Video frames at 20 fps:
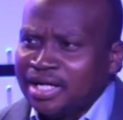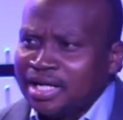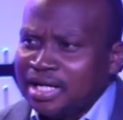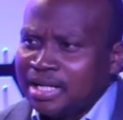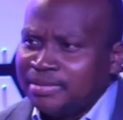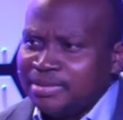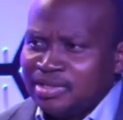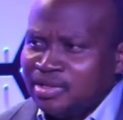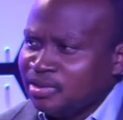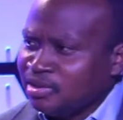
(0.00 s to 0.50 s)

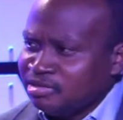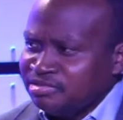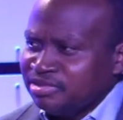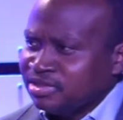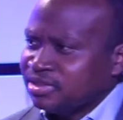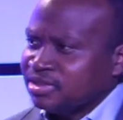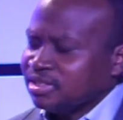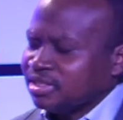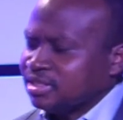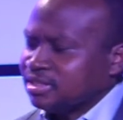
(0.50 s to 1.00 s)
I mean, all of a
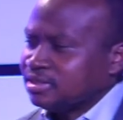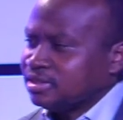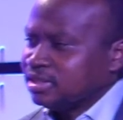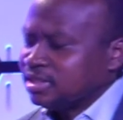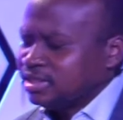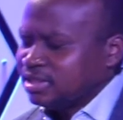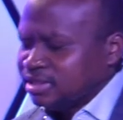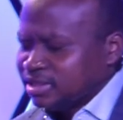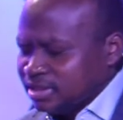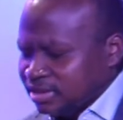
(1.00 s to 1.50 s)
sudden,
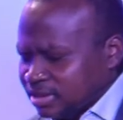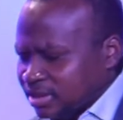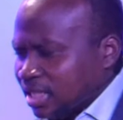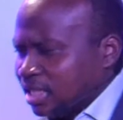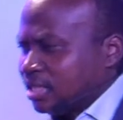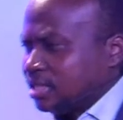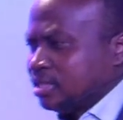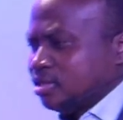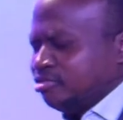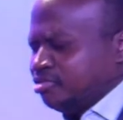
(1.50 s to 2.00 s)
he
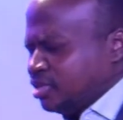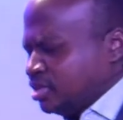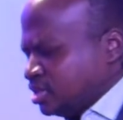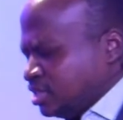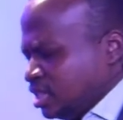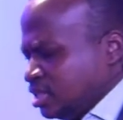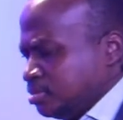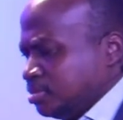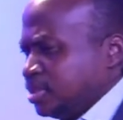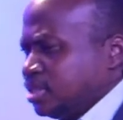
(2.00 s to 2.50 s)
started,
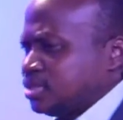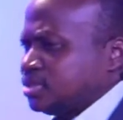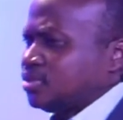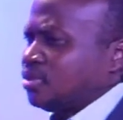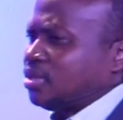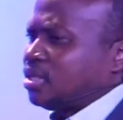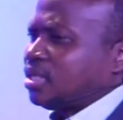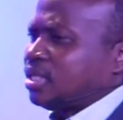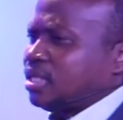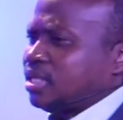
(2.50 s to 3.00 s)
obviously, he played
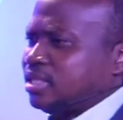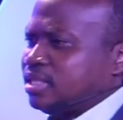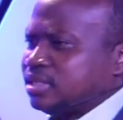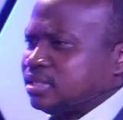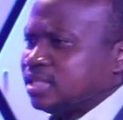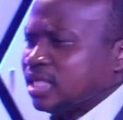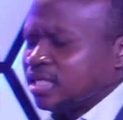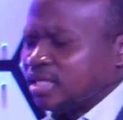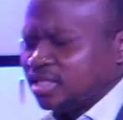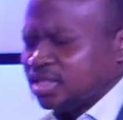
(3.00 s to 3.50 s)
soccer, then he
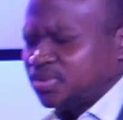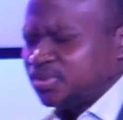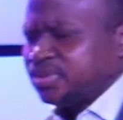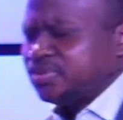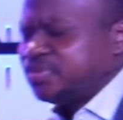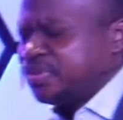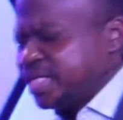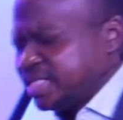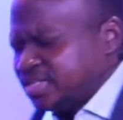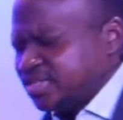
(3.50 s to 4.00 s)
started
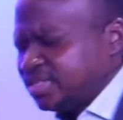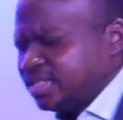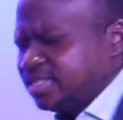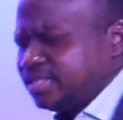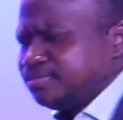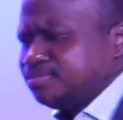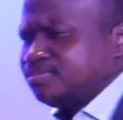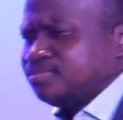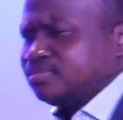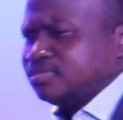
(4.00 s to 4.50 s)
doing wrestling.